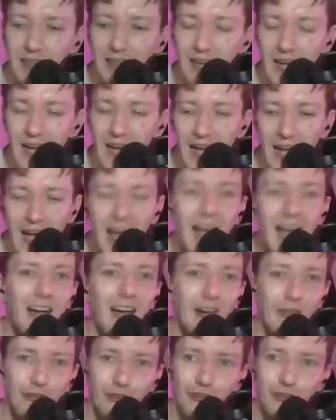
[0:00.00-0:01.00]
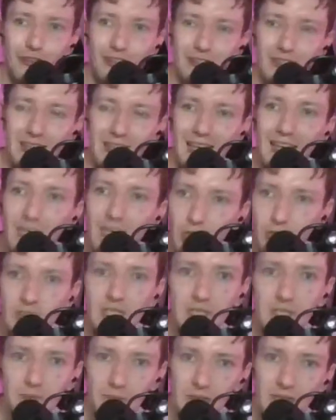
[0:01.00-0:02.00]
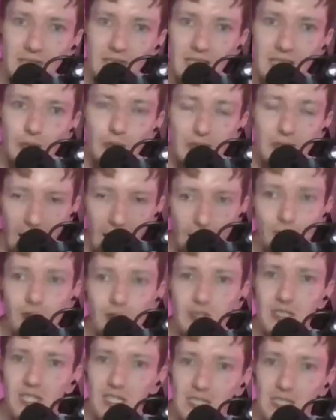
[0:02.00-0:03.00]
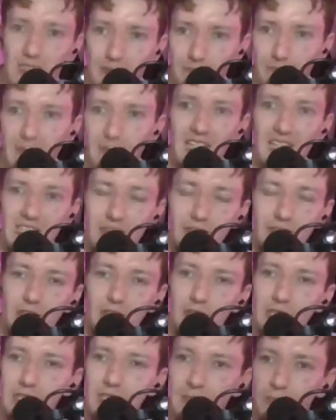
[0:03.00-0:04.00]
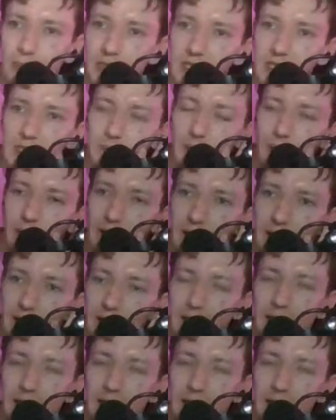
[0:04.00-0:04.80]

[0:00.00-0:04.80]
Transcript: have increased policing without just a massive increase in police power.